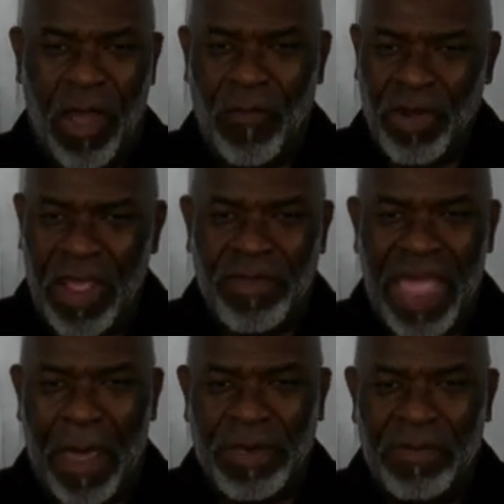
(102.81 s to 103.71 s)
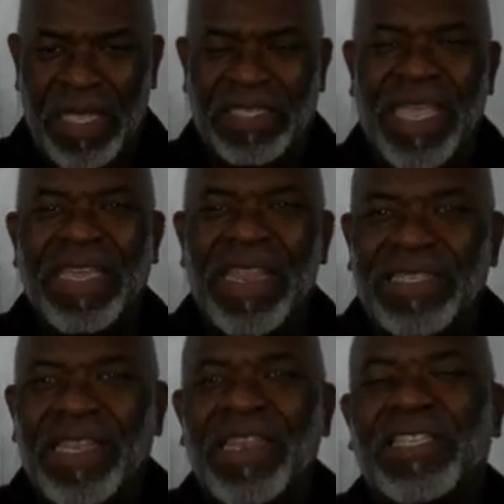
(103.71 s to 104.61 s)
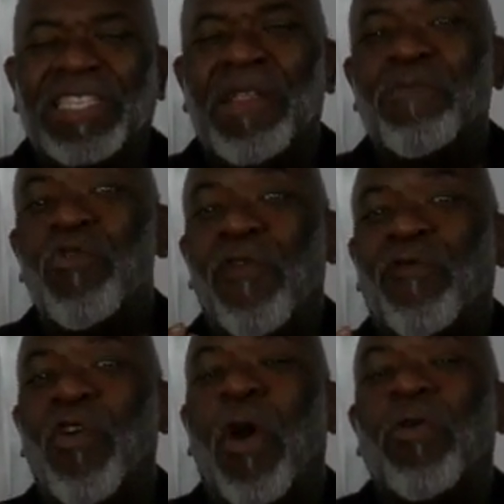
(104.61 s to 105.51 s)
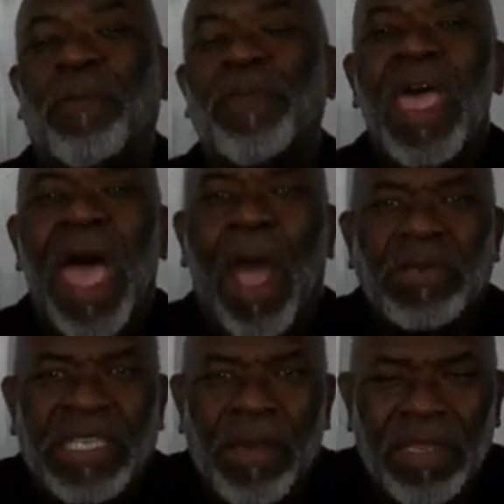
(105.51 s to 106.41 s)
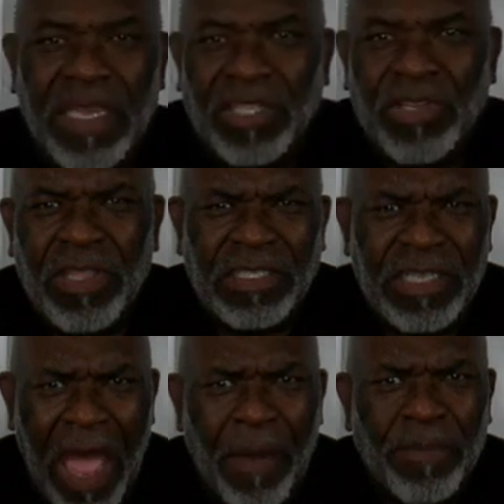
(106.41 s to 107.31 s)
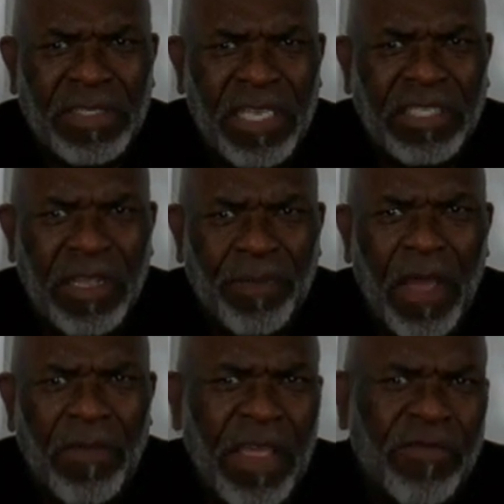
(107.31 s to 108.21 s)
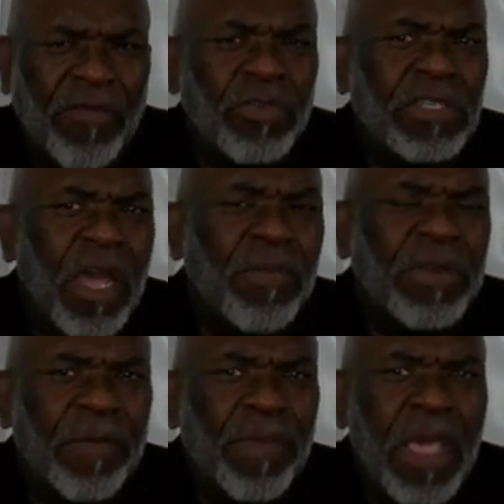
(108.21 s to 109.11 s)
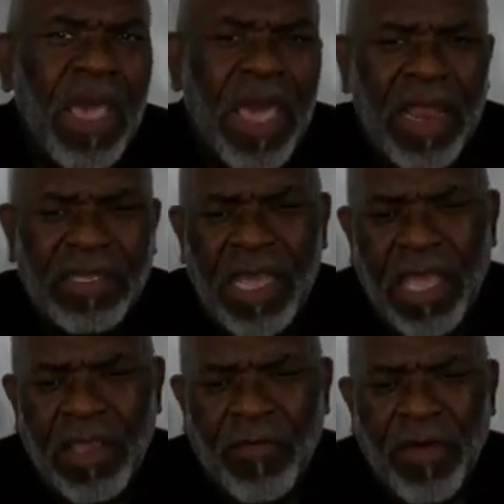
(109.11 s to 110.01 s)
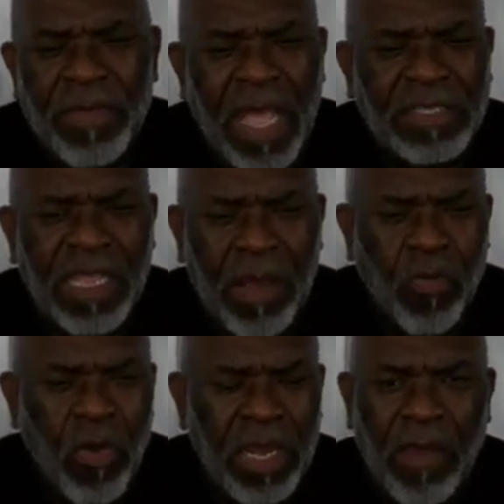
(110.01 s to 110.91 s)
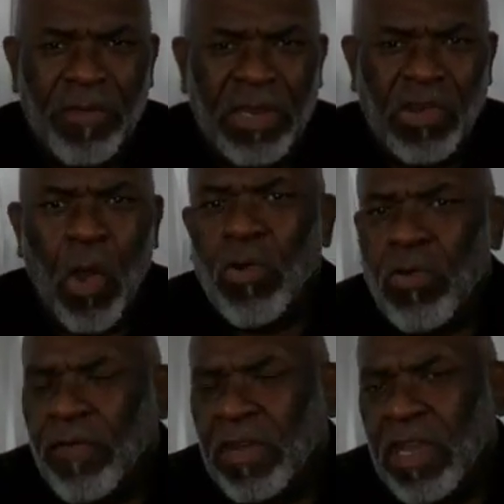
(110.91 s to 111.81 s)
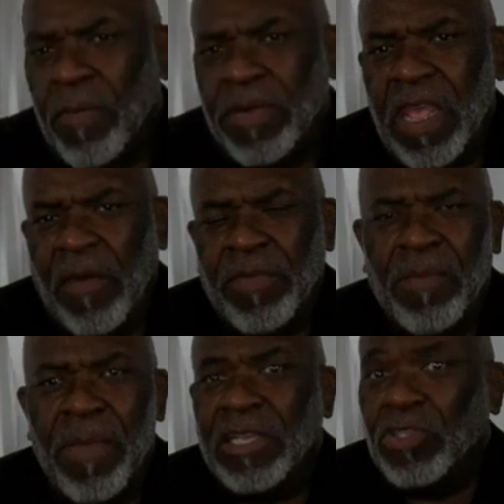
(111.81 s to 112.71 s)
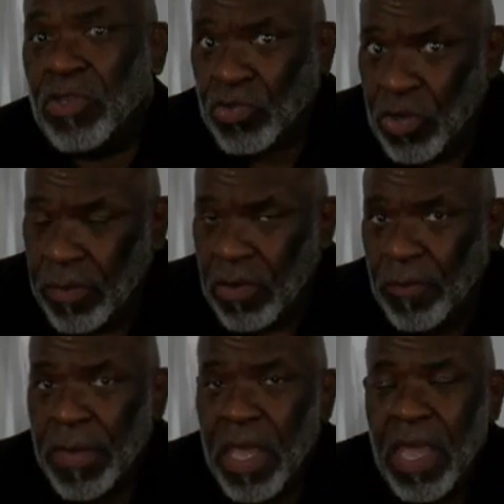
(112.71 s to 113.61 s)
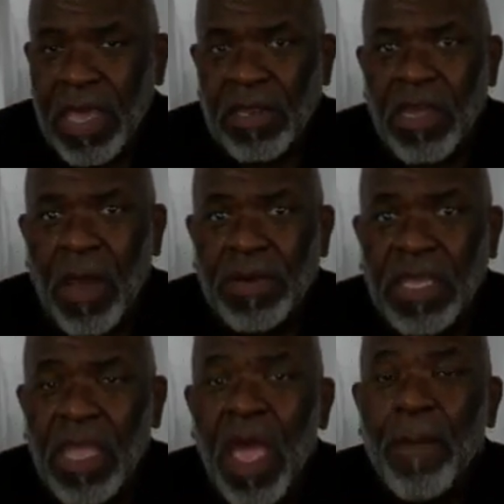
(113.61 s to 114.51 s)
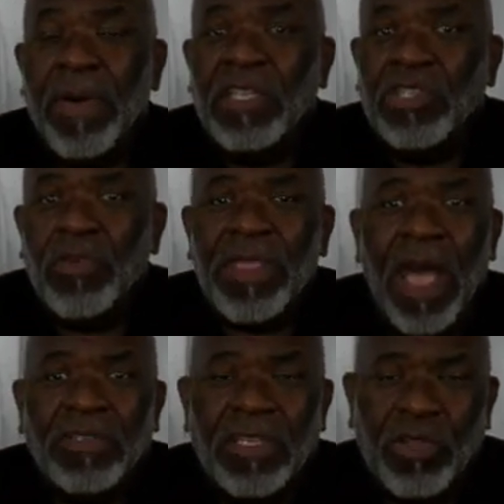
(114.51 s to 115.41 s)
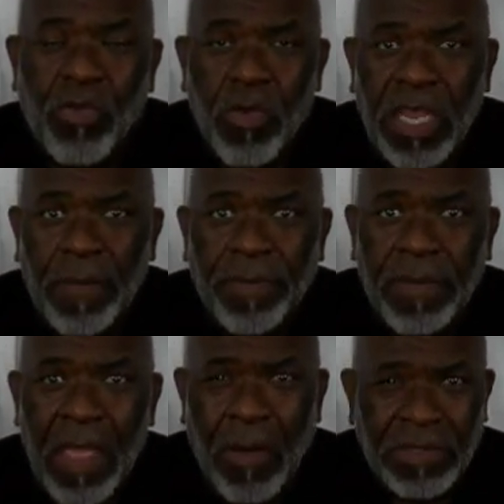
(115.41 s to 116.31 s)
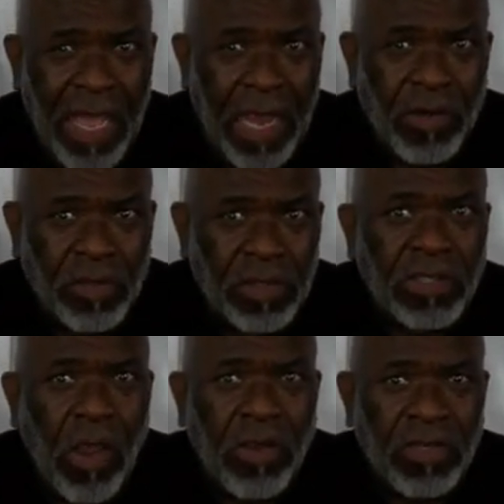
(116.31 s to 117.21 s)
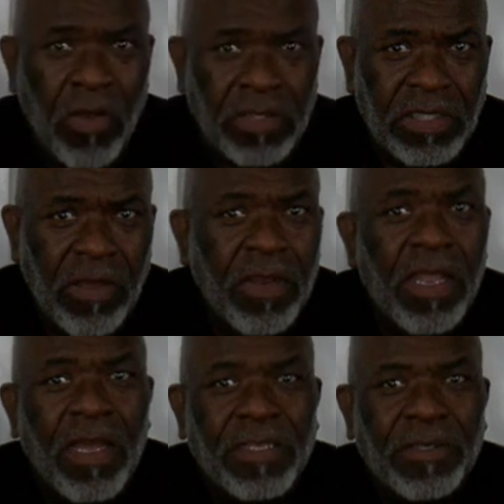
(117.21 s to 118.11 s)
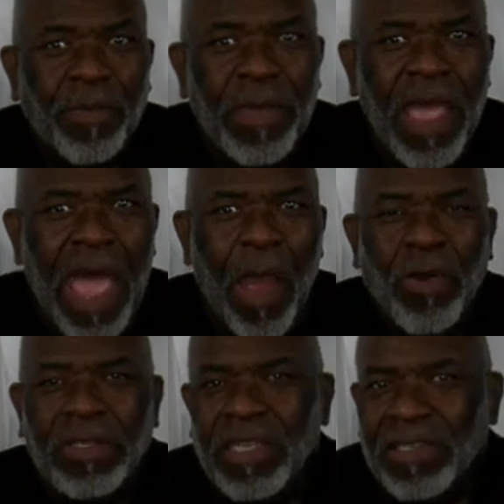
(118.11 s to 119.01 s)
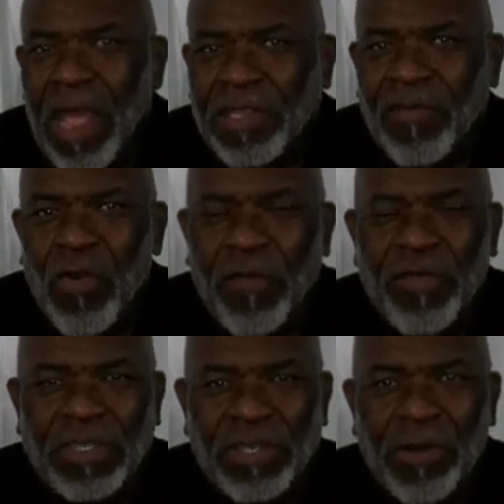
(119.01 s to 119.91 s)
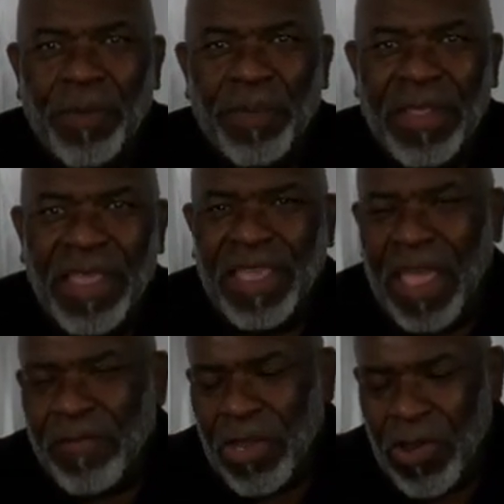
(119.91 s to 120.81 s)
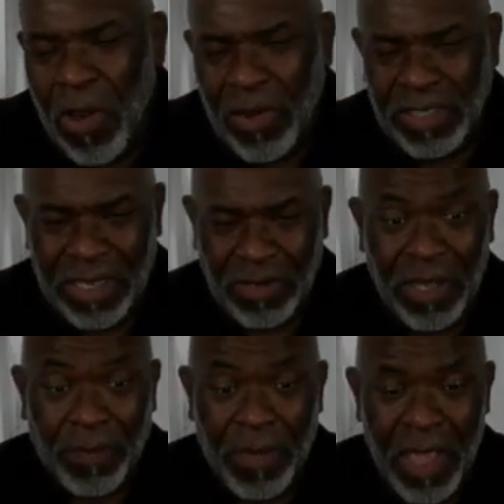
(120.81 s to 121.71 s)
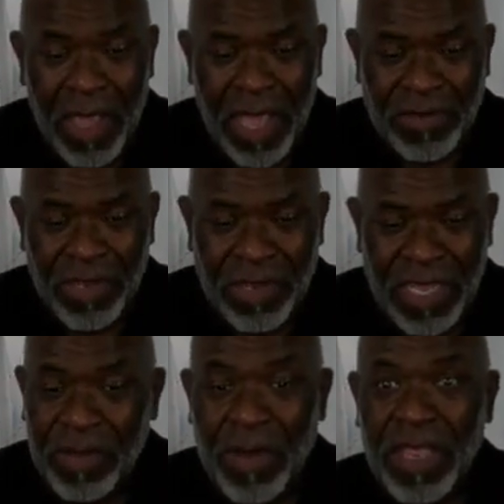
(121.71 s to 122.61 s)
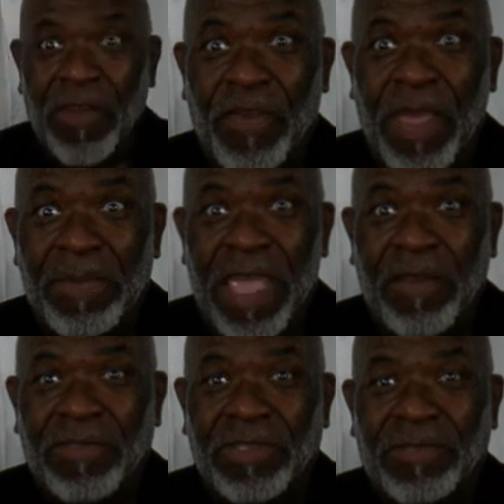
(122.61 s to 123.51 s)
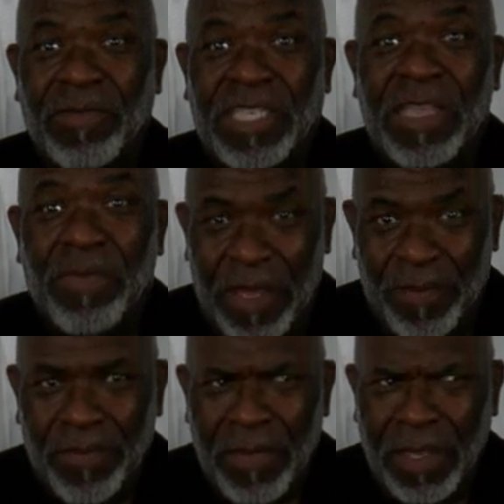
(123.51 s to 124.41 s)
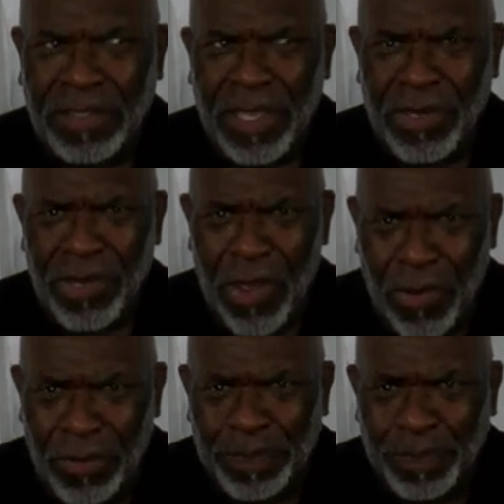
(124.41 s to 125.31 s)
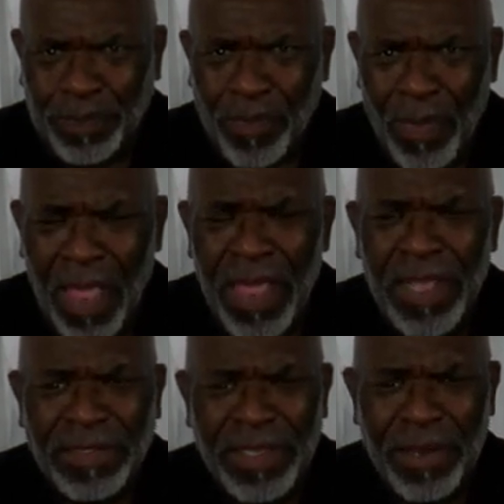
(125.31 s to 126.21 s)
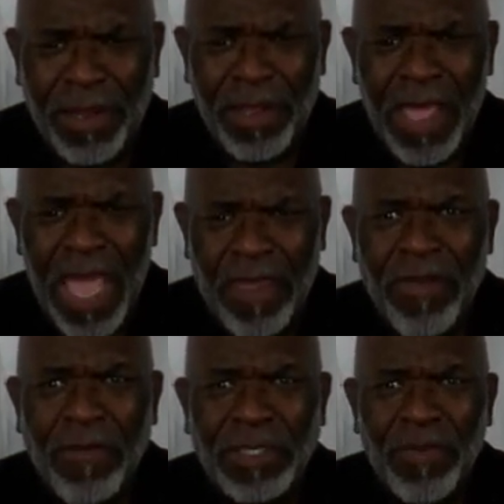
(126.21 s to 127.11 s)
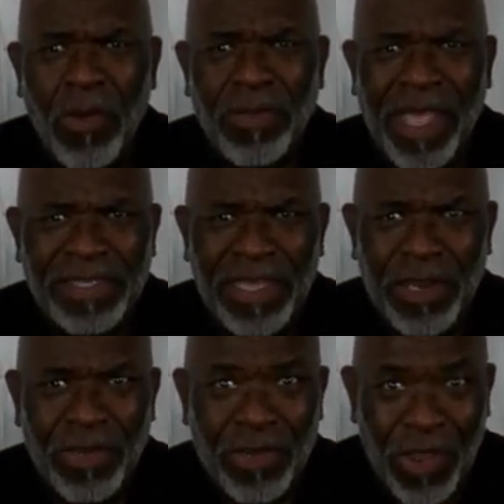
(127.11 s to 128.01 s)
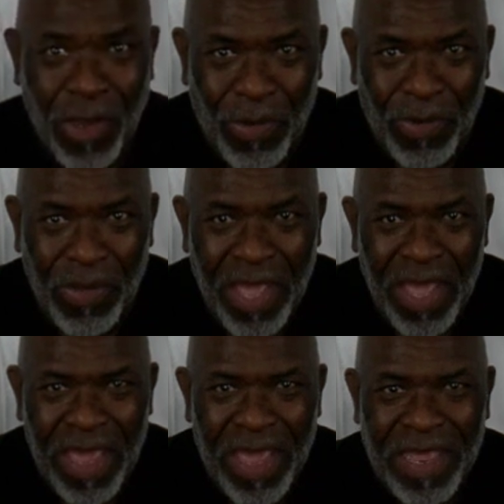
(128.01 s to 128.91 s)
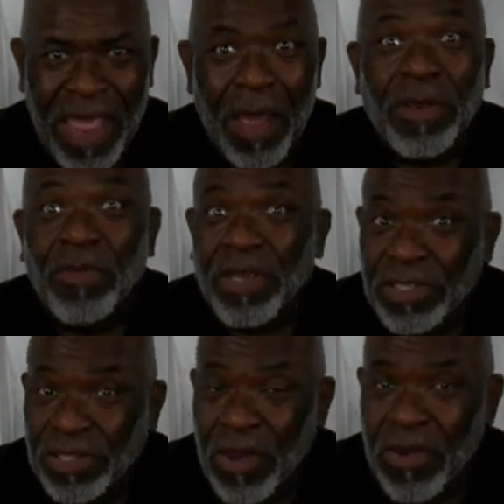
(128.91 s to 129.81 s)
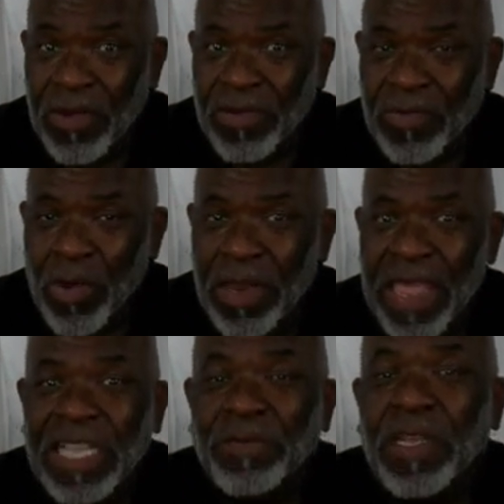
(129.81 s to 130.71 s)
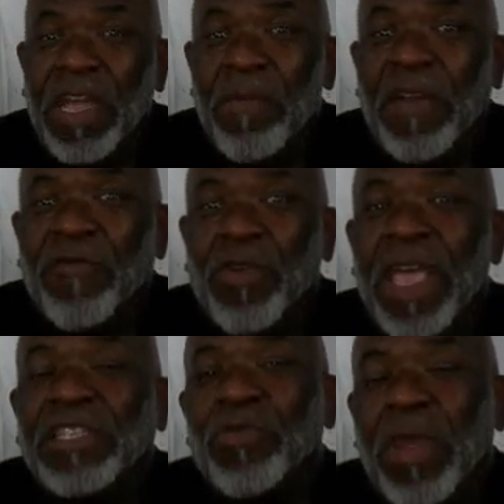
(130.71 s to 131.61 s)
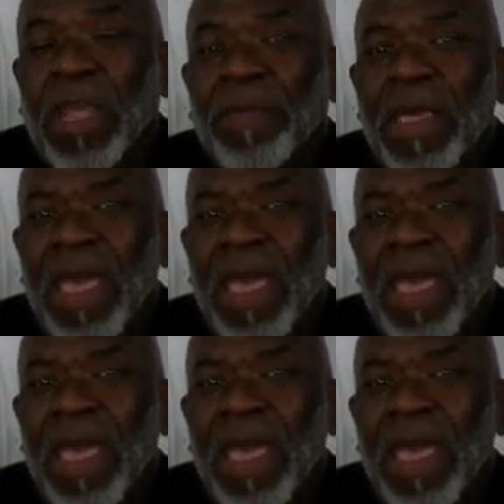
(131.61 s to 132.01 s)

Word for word: it off, whatever happened to me, take it as a lesson and move forward. I was able to get to the top position of that first company. And I tell you, from that standpoint, I've been an owner of a company, I've been a master distributor in a company. But in 2003, I was diagnosed with sarcoidosis of the lungs. I went to the doctor for a physical. They gave me a call. They said, Look, anybody family have TB? I said, No. They said, uh, Have you ever smoked? I said, No. And now I'm a little concerned. Well, they asked me to come back for an x ray.